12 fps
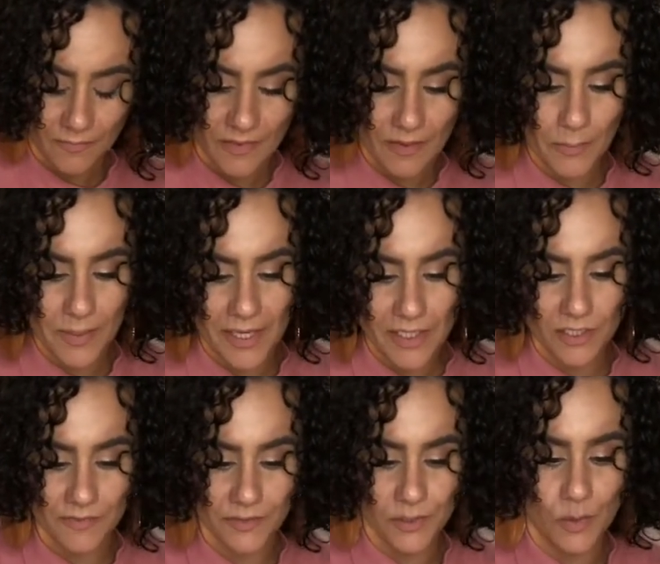The Page
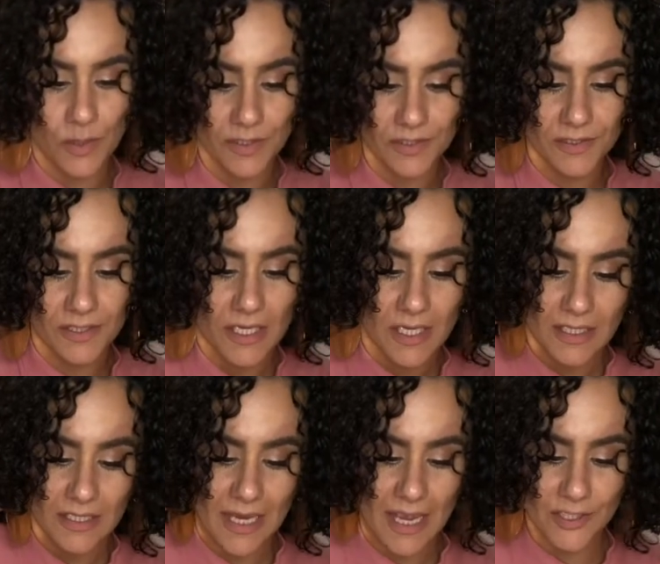of Swords.
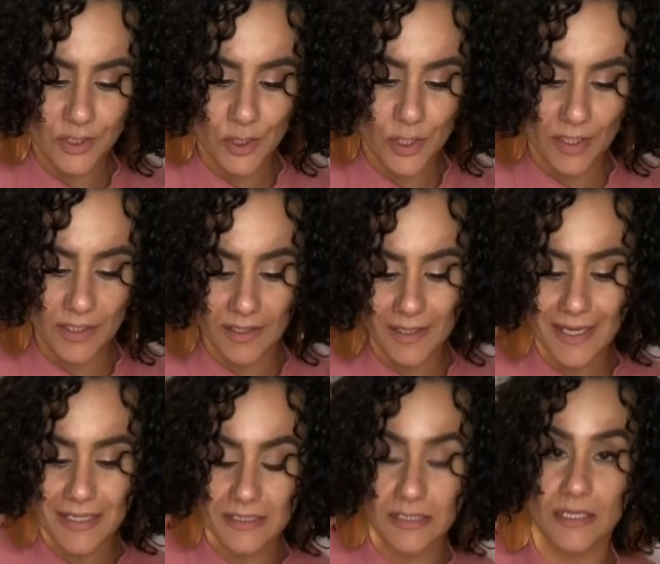Yeah, so you're going to
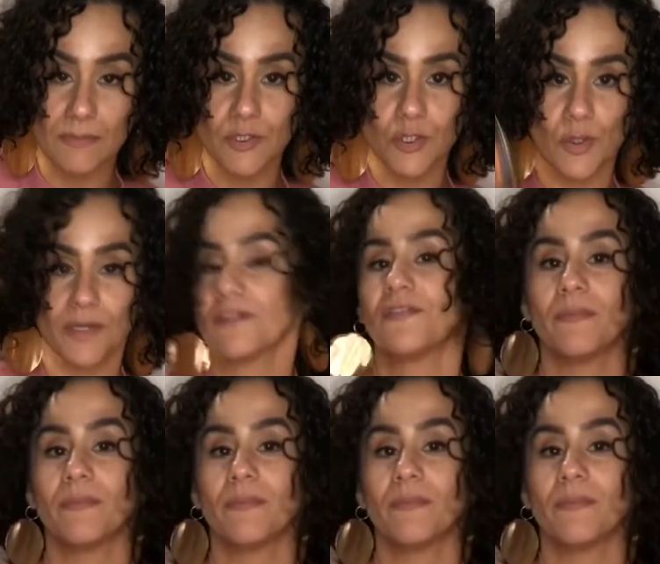get some sort of a